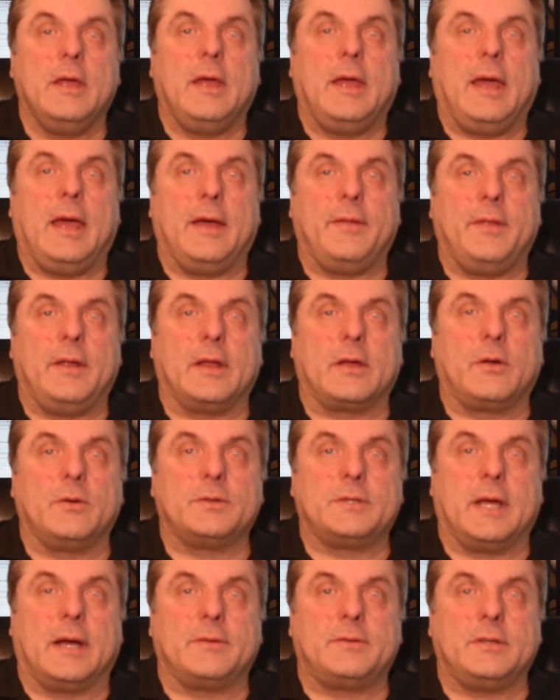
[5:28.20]
And then it
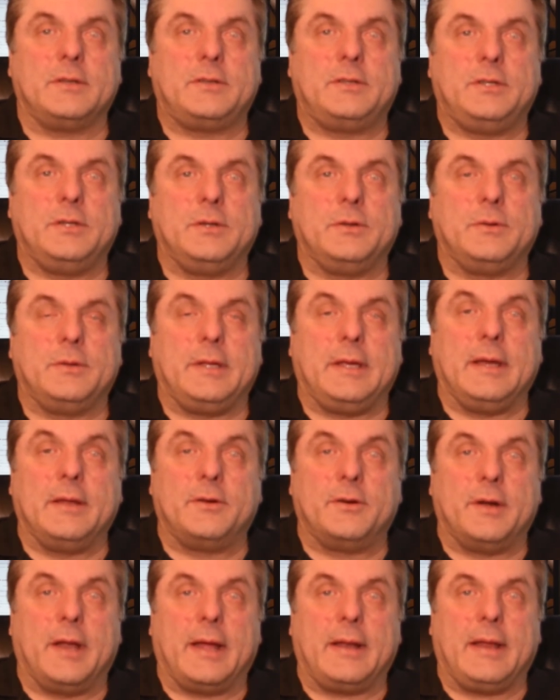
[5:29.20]
goes out to the
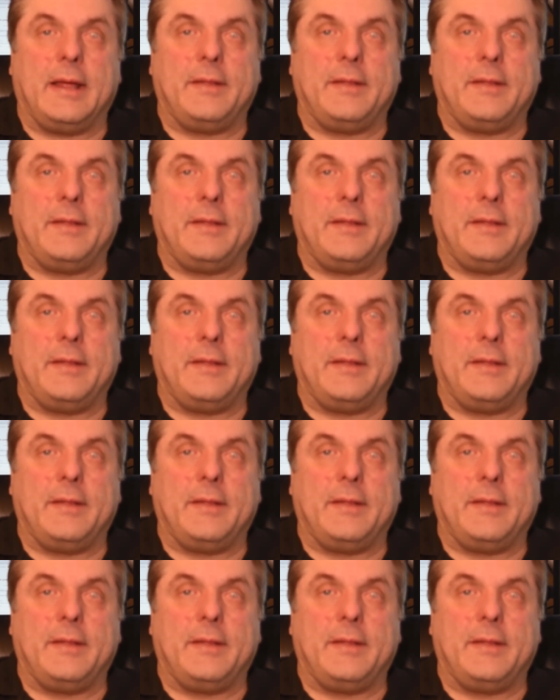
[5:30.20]
internet,